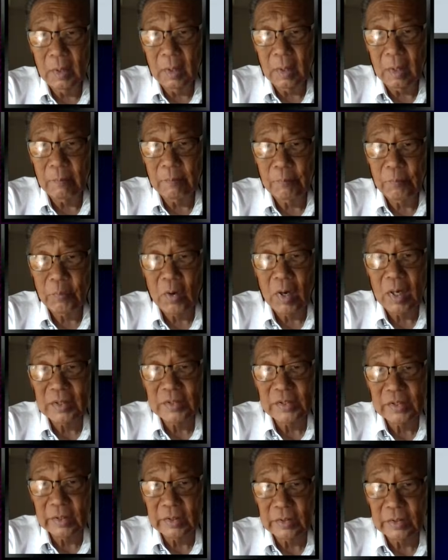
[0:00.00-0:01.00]
uh,
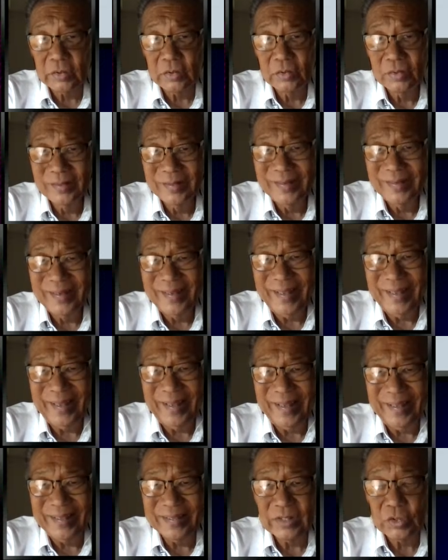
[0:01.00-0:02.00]
process
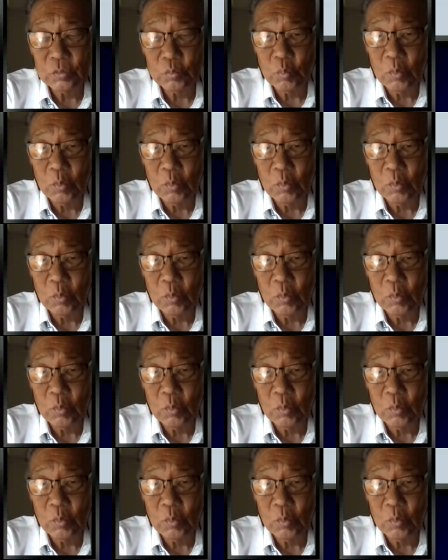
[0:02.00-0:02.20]
is